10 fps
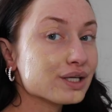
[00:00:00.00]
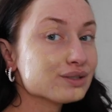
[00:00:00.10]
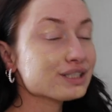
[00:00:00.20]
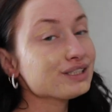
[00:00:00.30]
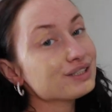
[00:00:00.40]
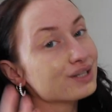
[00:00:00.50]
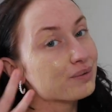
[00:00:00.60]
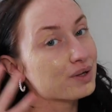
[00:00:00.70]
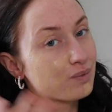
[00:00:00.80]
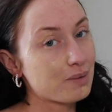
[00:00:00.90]
I usually just start
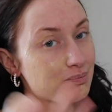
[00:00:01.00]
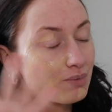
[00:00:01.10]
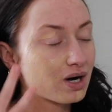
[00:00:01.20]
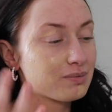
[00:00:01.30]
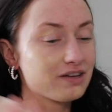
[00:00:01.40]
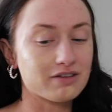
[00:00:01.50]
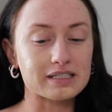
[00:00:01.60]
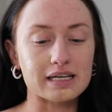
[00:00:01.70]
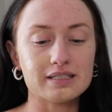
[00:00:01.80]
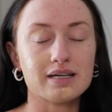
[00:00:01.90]
with one part of my
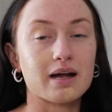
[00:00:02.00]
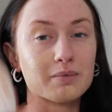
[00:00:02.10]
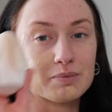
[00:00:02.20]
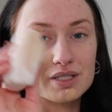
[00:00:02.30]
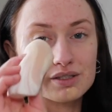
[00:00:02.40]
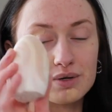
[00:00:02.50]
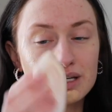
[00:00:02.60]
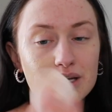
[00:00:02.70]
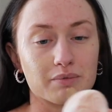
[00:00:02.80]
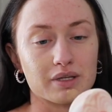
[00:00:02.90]
face at a time. I'm just
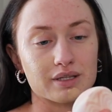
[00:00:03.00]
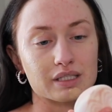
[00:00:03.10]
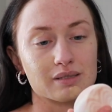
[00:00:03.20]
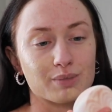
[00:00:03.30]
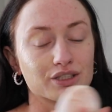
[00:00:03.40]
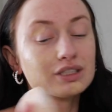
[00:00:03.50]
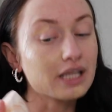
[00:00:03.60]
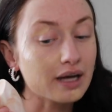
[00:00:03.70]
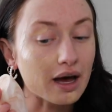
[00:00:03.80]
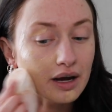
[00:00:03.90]
going in with this sponge
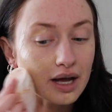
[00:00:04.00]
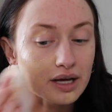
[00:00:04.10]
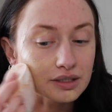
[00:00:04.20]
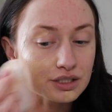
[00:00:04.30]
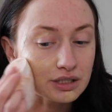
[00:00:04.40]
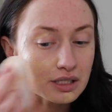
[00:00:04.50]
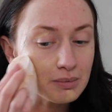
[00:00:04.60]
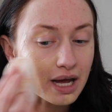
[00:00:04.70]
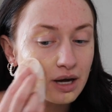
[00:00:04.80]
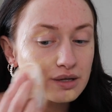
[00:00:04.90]
that I got at T J
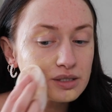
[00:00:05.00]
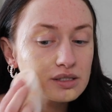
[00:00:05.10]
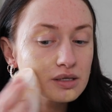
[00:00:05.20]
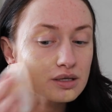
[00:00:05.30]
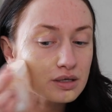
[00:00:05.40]
Maxx.